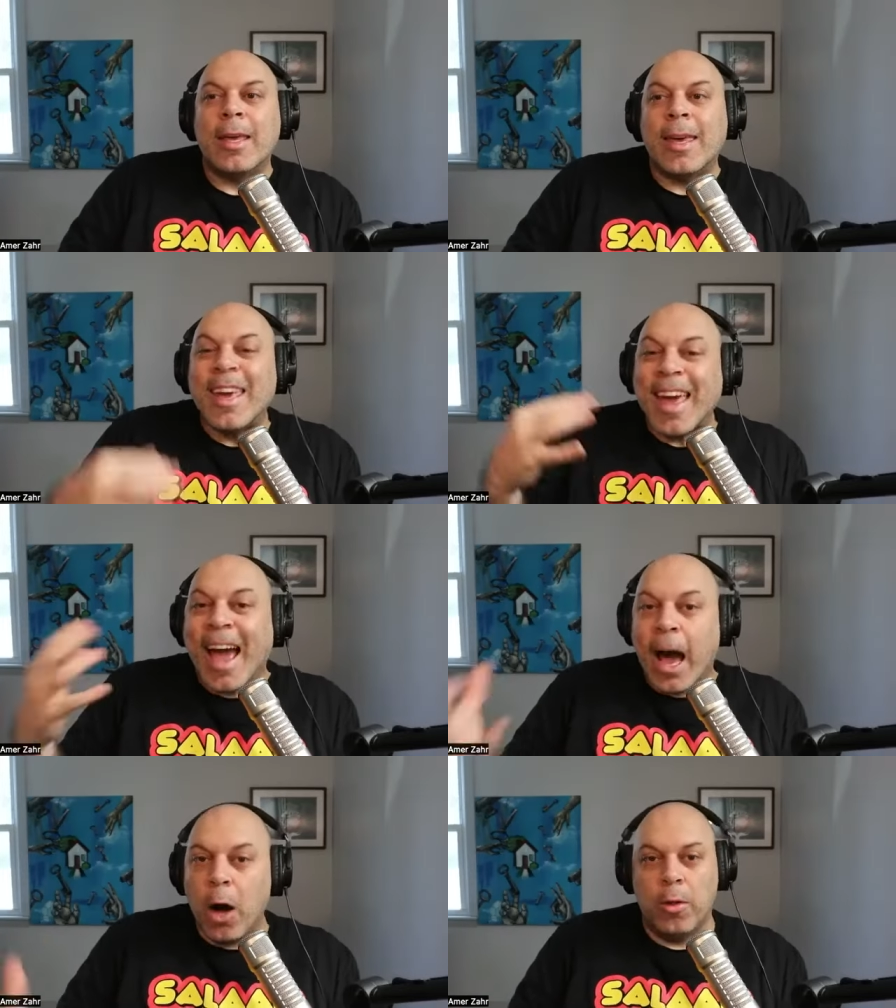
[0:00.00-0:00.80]
kick
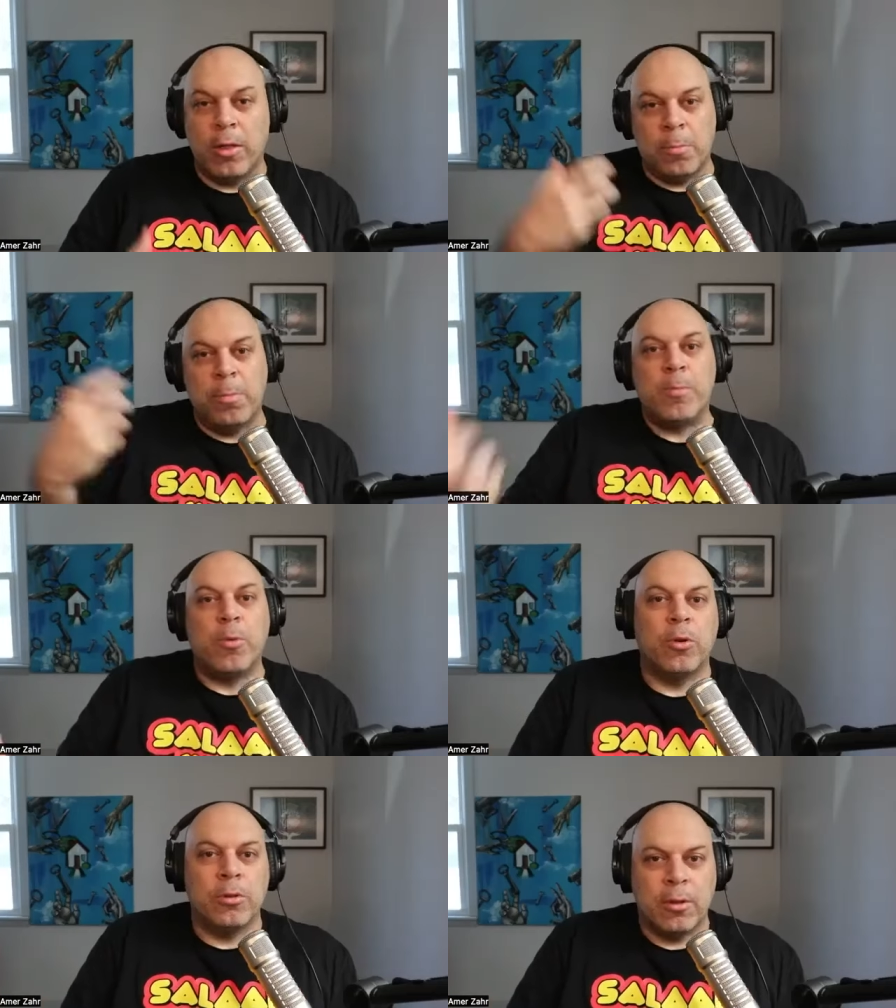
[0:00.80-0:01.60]
out the
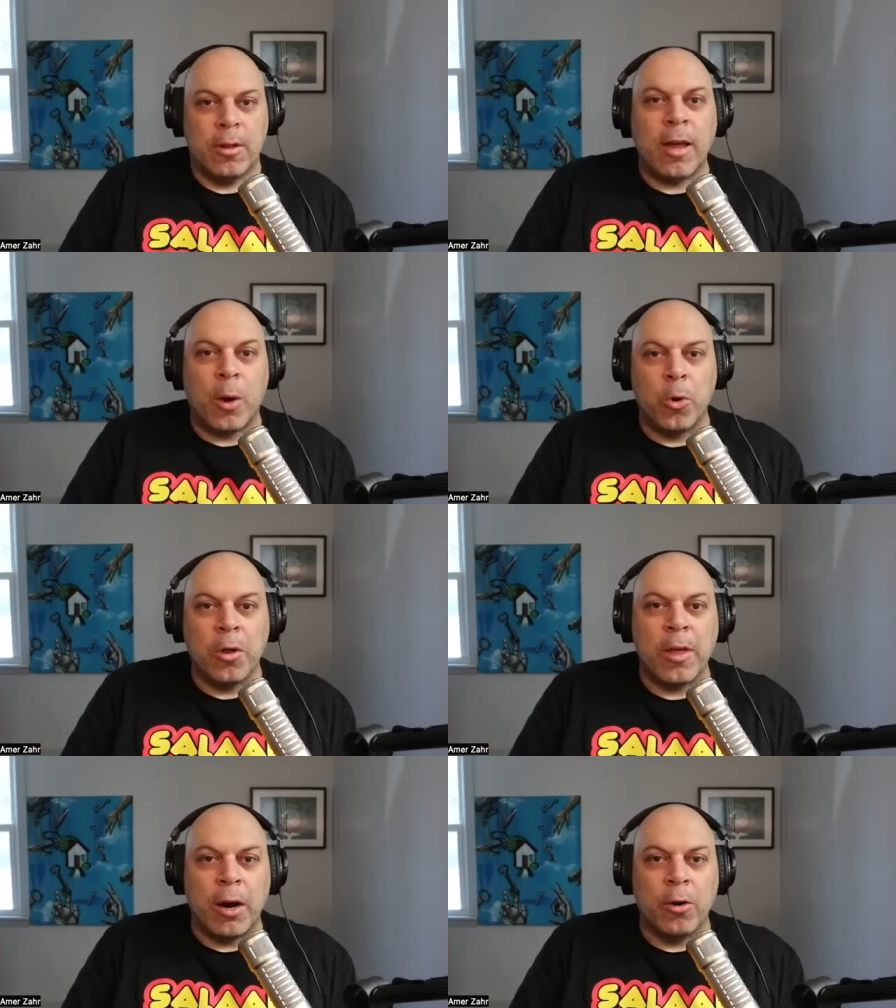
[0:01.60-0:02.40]
people that were
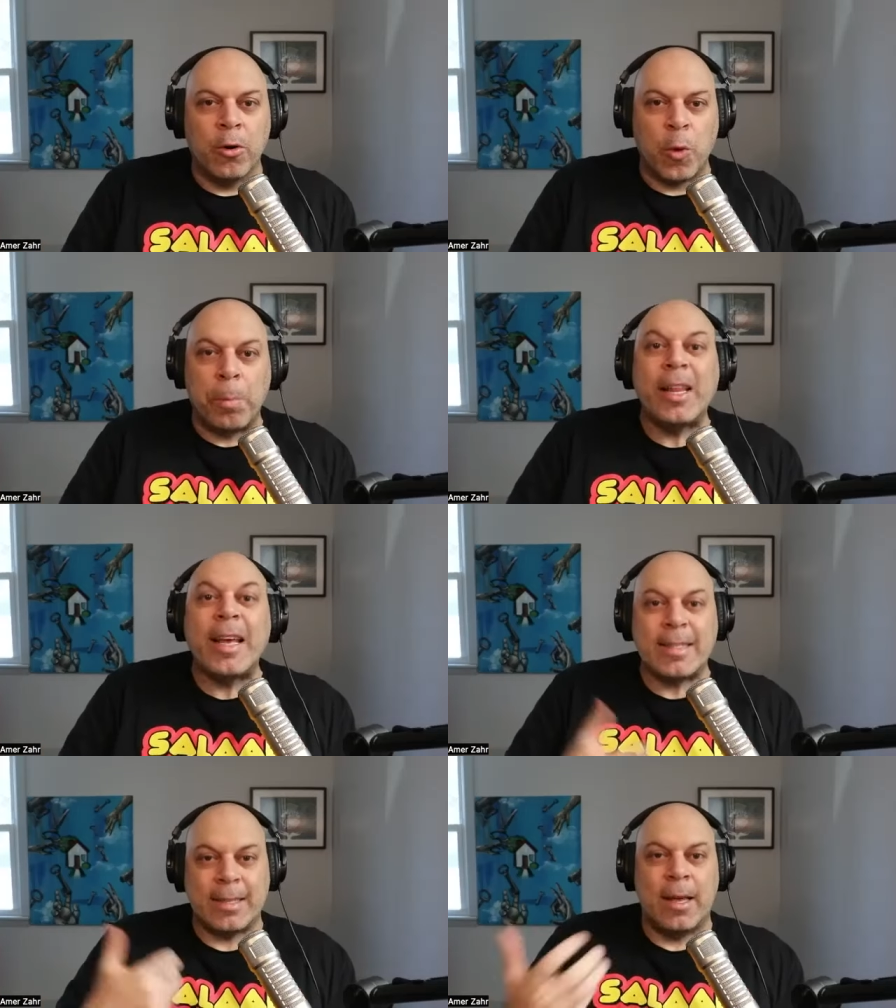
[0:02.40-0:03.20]
there,
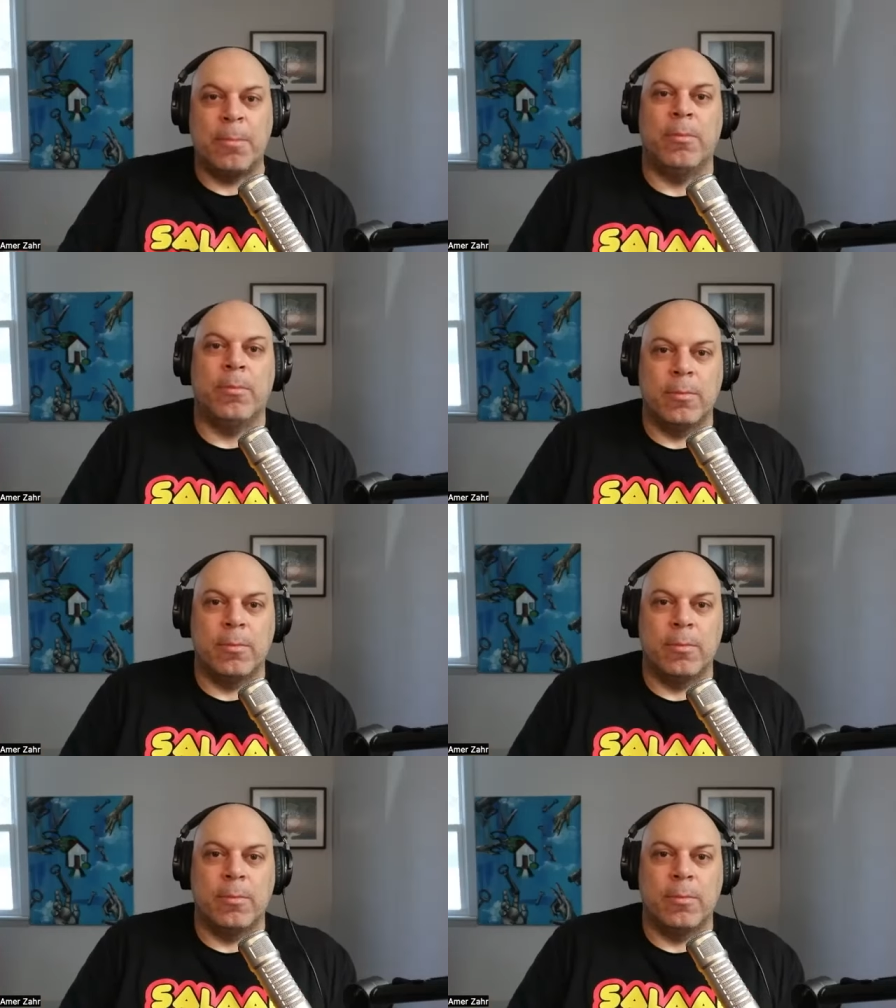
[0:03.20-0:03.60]
replace them,